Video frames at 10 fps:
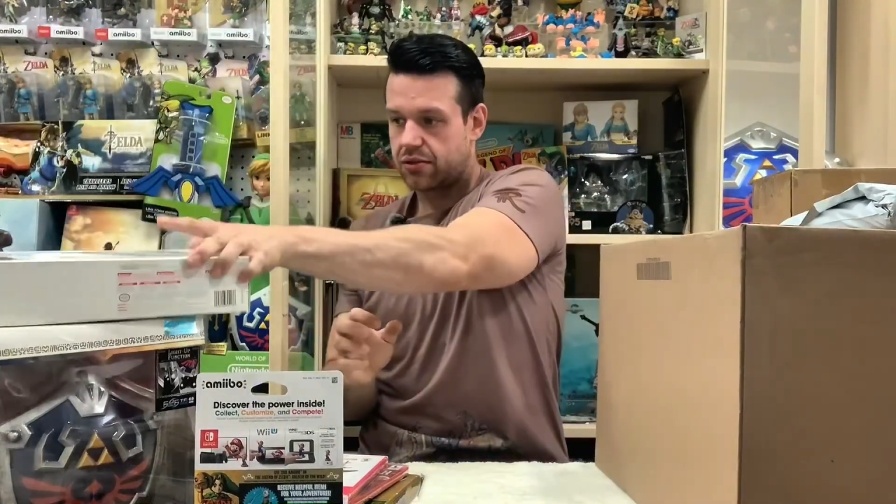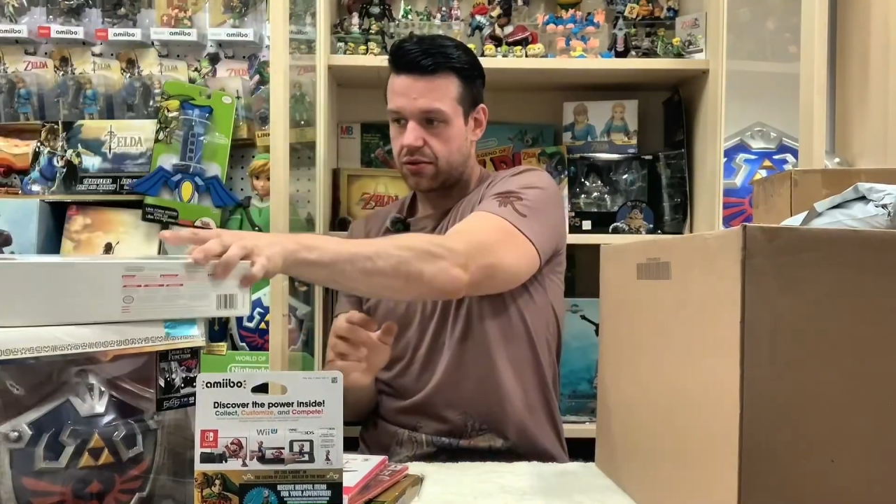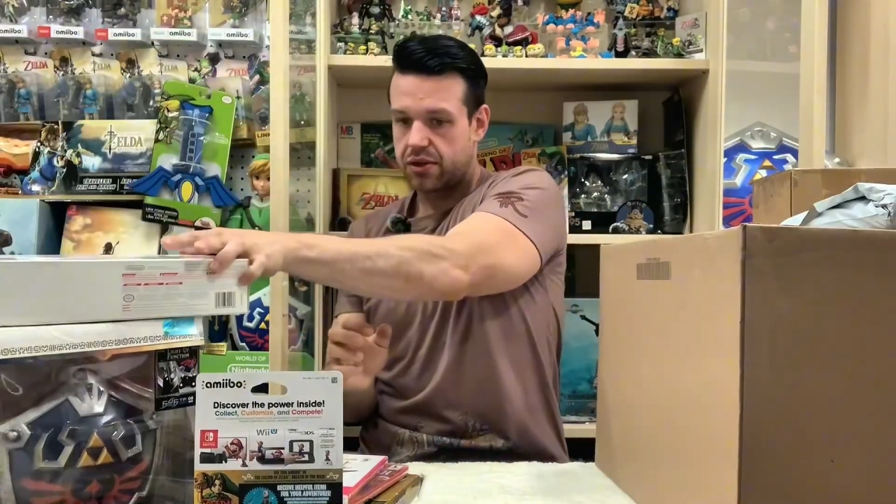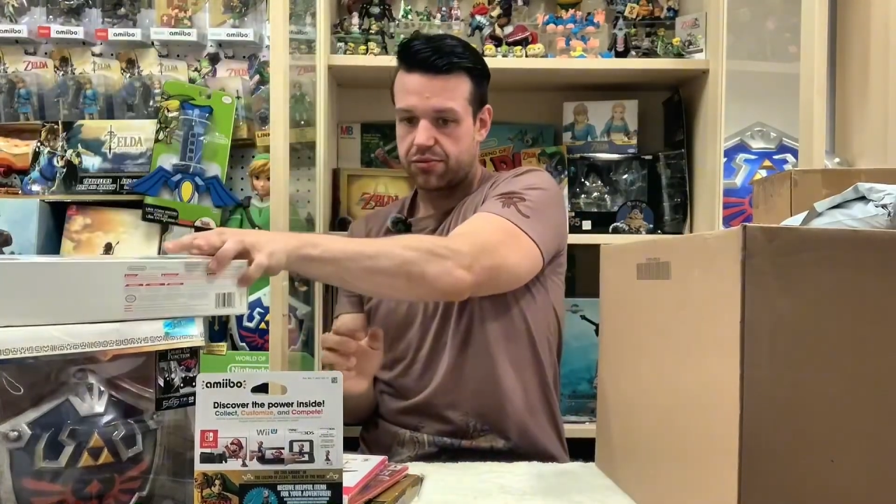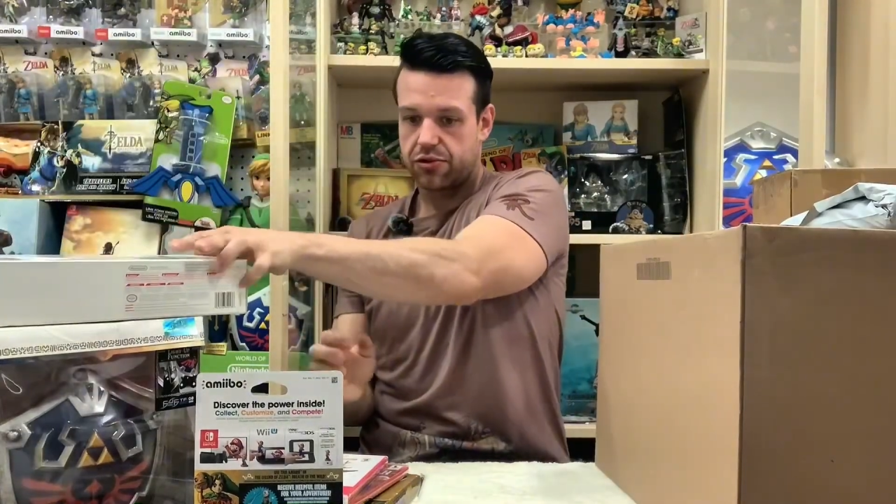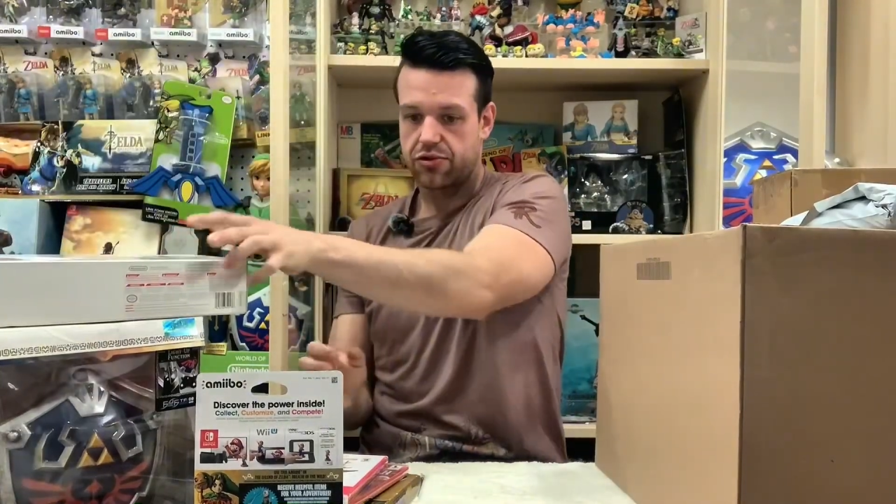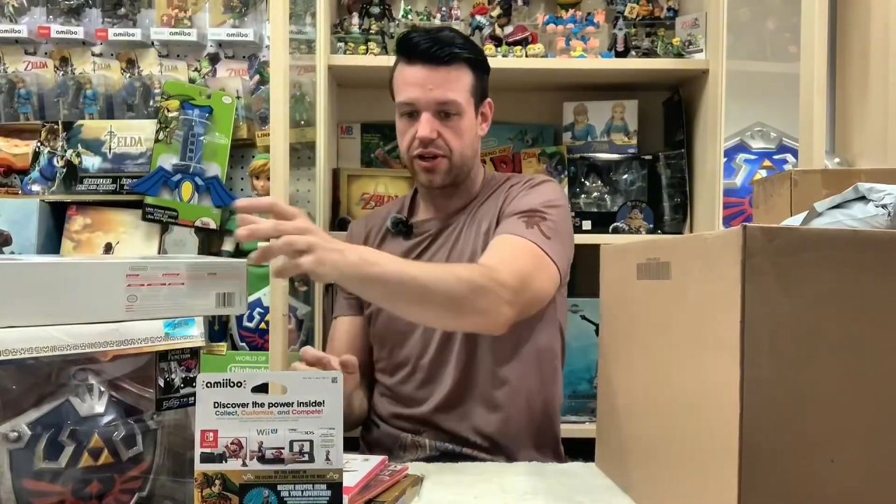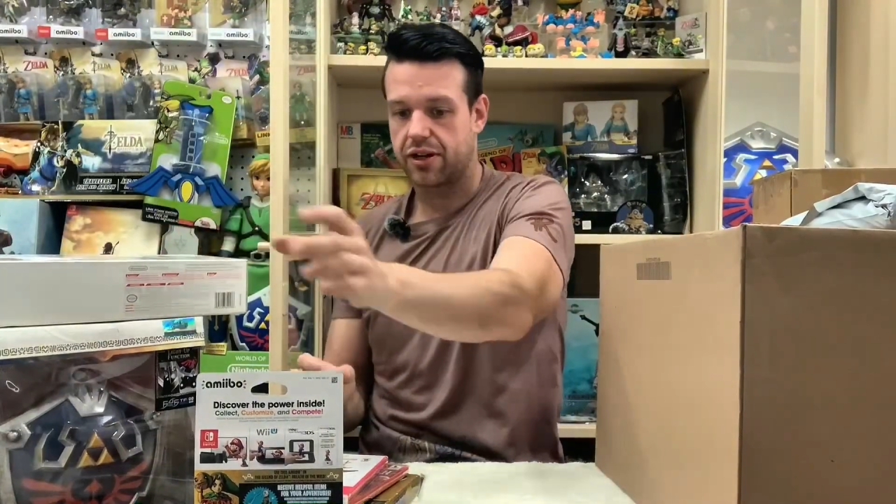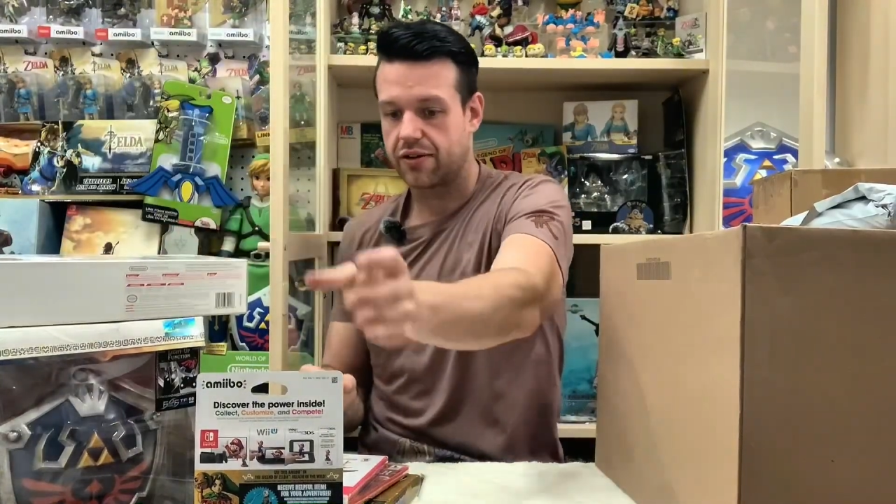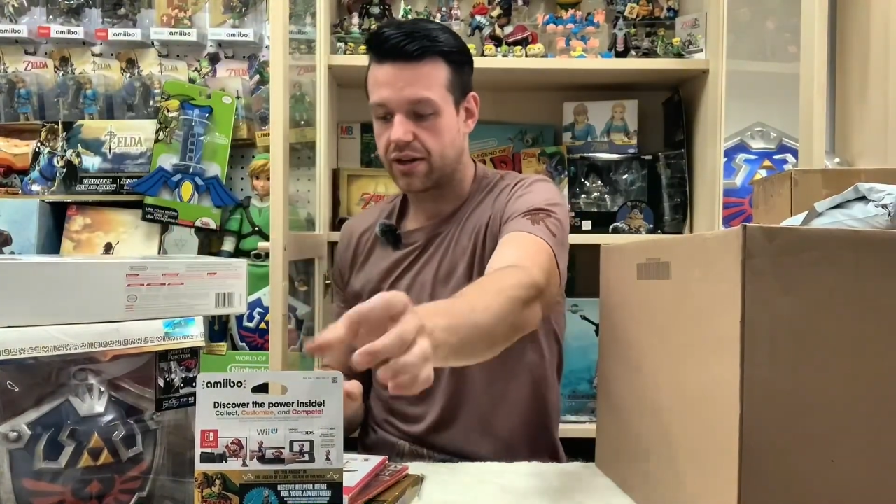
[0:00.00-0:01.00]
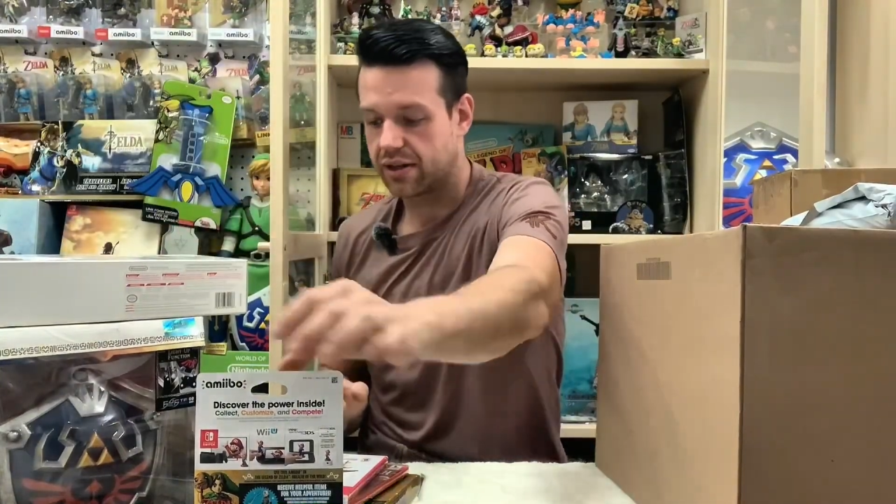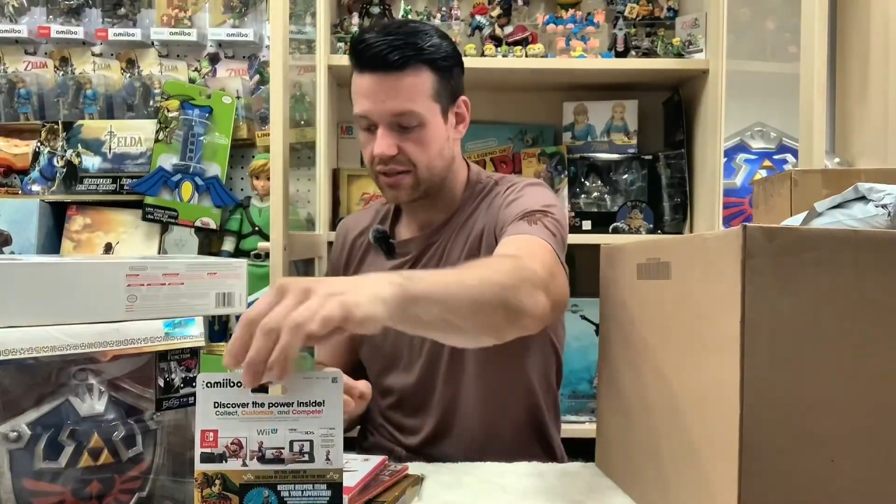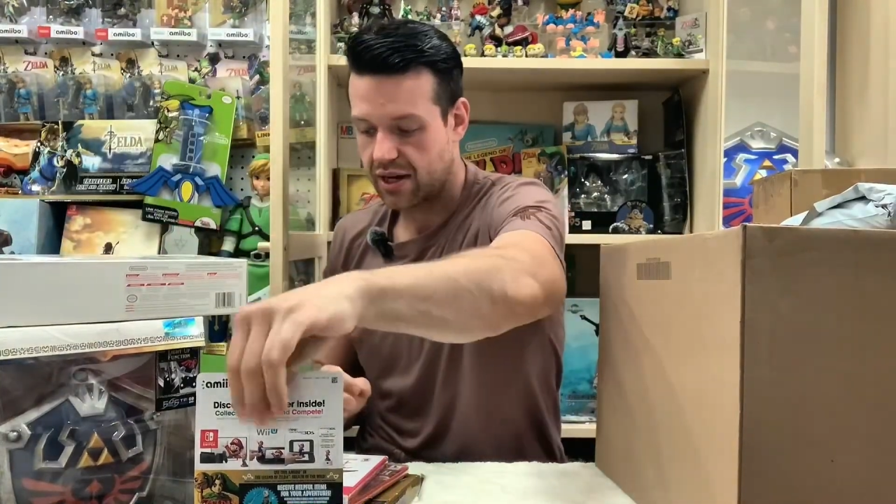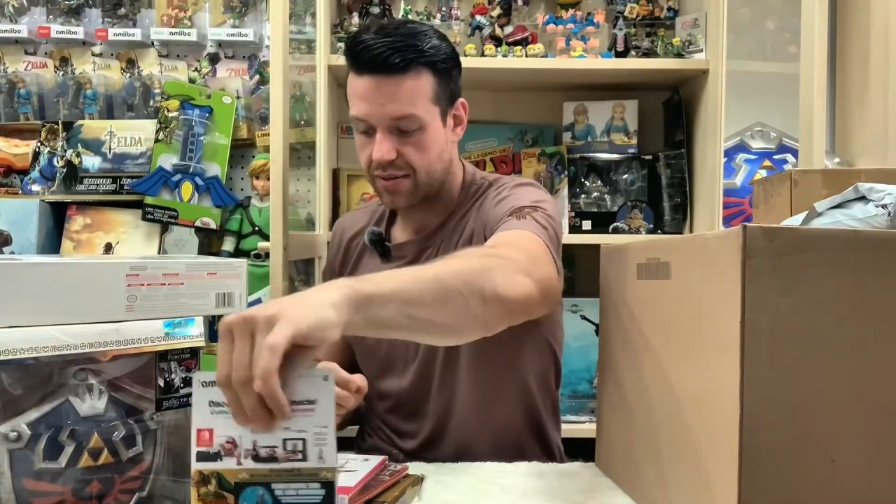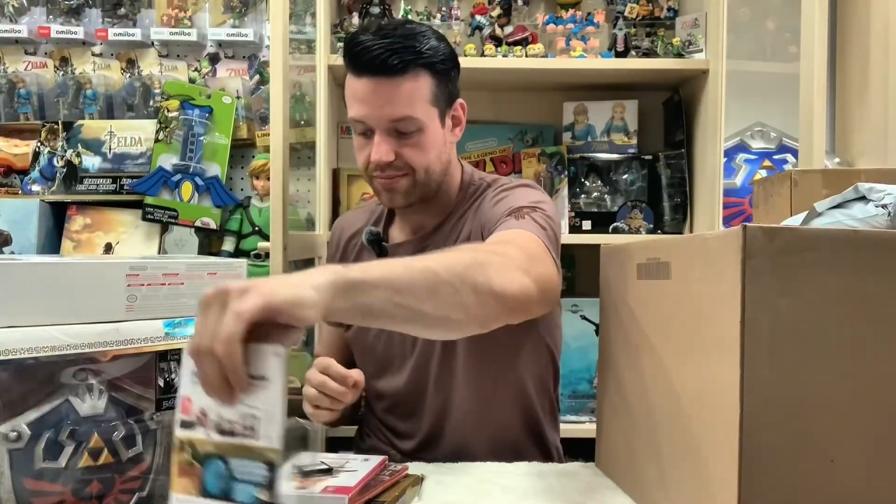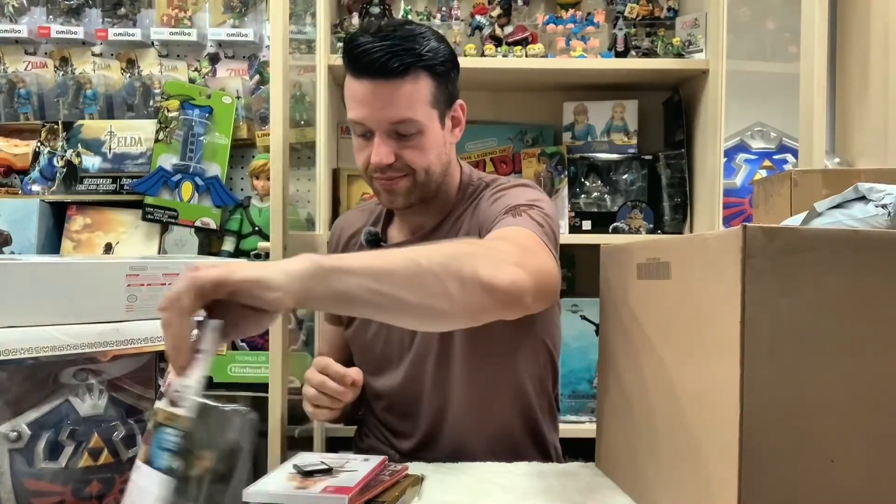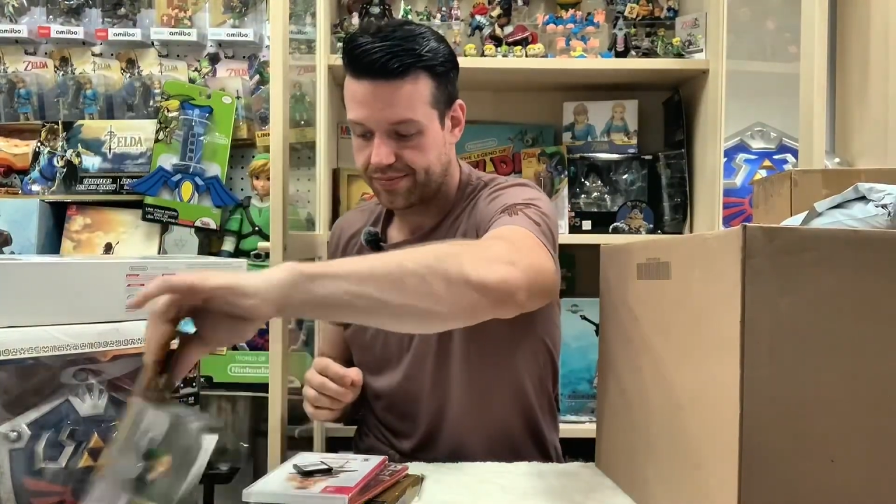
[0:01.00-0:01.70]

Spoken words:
crossbow training right on top.